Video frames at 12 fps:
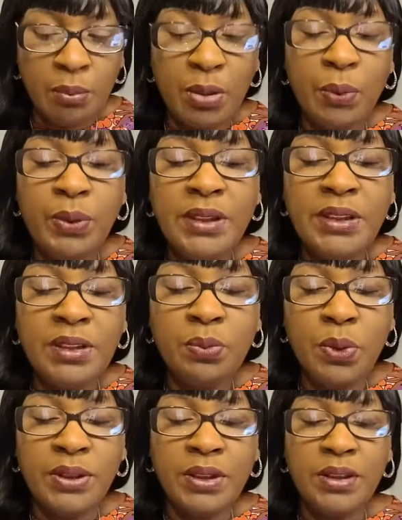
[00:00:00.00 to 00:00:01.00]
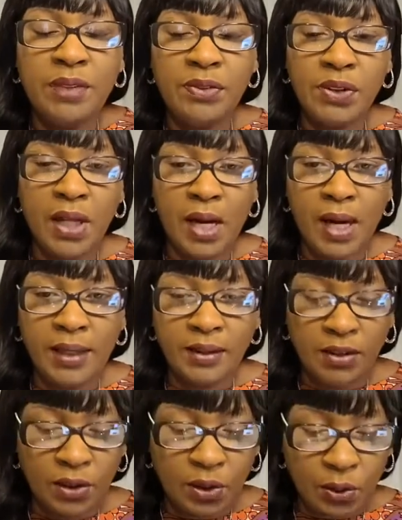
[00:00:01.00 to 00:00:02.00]
But we just want to give you the
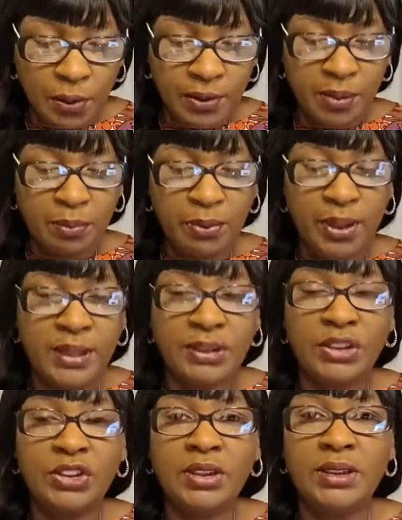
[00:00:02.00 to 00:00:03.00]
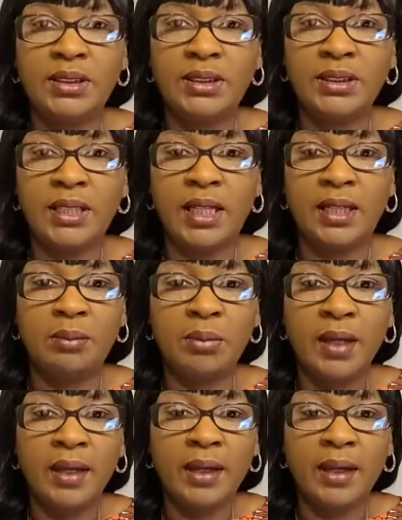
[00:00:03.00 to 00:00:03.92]
honor, the glory, and praise in Jesus' name.